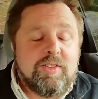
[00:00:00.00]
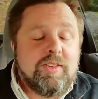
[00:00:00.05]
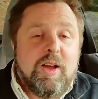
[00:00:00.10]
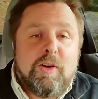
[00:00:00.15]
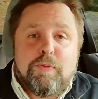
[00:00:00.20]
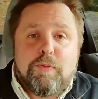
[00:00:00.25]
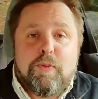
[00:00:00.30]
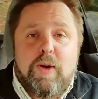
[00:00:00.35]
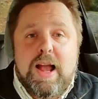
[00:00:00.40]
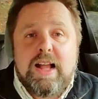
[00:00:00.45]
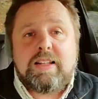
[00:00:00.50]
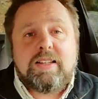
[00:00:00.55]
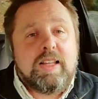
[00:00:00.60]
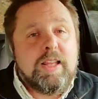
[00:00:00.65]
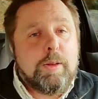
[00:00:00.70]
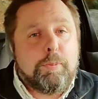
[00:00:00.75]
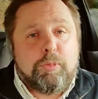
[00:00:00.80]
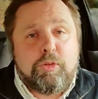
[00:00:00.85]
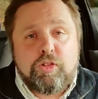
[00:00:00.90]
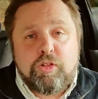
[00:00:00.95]
This is how
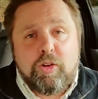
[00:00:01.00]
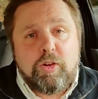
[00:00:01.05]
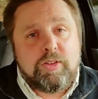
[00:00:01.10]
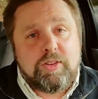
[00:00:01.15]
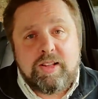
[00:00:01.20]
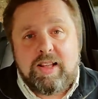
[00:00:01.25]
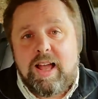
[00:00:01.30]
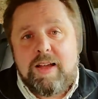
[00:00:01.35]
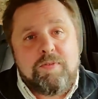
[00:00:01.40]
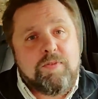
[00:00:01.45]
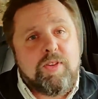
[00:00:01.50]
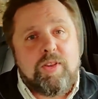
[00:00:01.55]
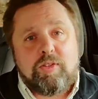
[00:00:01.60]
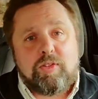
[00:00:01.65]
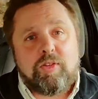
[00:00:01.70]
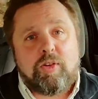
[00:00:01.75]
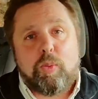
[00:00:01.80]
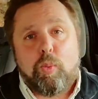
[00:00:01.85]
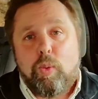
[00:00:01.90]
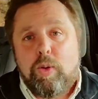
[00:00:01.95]
frankly absurd
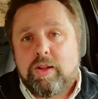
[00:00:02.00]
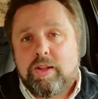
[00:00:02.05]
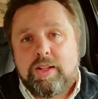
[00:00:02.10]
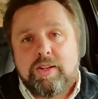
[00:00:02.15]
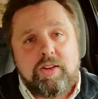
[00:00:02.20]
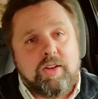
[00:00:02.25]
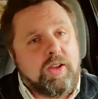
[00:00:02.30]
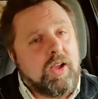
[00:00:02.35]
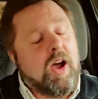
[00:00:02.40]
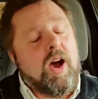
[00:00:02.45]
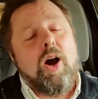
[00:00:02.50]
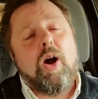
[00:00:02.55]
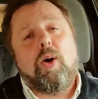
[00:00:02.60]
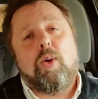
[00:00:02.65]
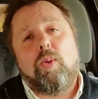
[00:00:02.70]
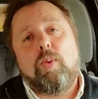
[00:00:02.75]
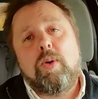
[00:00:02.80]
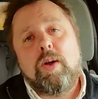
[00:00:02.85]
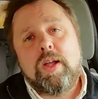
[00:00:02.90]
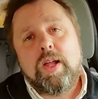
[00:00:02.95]
leftists are willing to
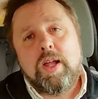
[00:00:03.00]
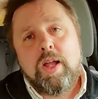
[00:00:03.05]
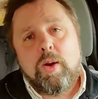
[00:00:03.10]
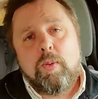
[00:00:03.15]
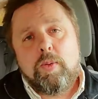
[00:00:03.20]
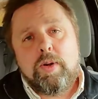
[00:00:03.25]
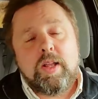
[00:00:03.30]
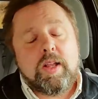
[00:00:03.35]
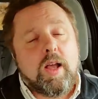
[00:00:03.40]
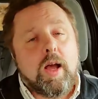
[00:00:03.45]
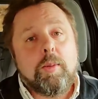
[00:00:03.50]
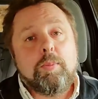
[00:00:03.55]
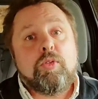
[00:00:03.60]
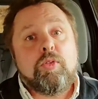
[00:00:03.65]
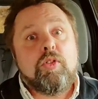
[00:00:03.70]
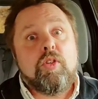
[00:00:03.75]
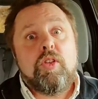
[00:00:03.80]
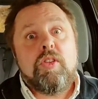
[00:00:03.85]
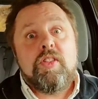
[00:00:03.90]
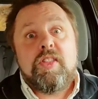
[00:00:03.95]
go when it
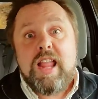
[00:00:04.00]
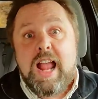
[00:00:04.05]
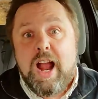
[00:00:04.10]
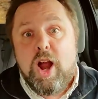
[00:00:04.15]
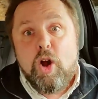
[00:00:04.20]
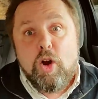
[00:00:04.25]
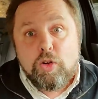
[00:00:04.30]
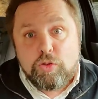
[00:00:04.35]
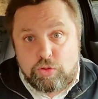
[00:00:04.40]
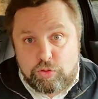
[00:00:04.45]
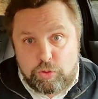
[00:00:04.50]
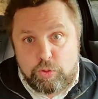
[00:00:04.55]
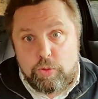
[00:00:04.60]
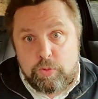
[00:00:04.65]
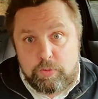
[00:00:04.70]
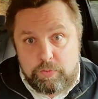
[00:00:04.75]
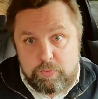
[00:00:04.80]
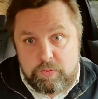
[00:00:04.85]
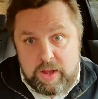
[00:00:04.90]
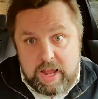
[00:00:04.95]
comes to their
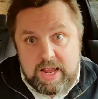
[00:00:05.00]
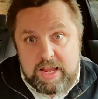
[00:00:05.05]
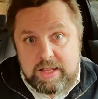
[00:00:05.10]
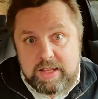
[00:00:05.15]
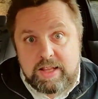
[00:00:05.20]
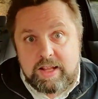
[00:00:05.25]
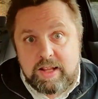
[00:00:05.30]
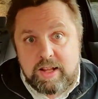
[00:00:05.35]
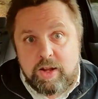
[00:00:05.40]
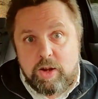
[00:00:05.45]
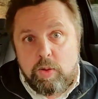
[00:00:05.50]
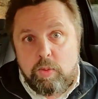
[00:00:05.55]
true faith,